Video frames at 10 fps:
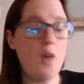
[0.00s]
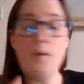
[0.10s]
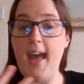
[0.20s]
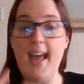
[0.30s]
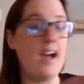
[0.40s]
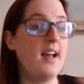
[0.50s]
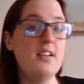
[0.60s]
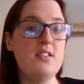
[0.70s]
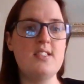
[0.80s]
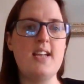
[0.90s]
okay, I
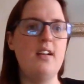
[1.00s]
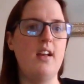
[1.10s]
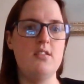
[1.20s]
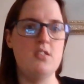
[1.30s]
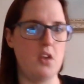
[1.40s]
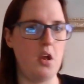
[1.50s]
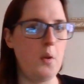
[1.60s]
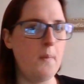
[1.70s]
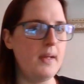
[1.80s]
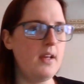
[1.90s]
understand like
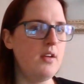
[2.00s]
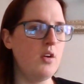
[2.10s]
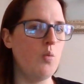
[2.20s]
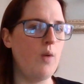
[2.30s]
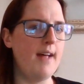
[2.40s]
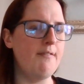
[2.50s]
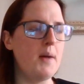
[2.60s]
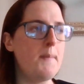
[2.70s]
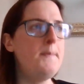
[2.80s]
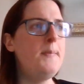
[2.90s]
slow burn or
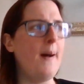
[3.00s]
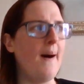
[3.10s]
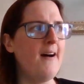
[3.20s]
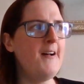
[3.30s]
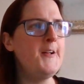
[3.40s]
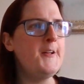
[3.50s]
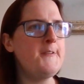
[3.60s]
whatever, but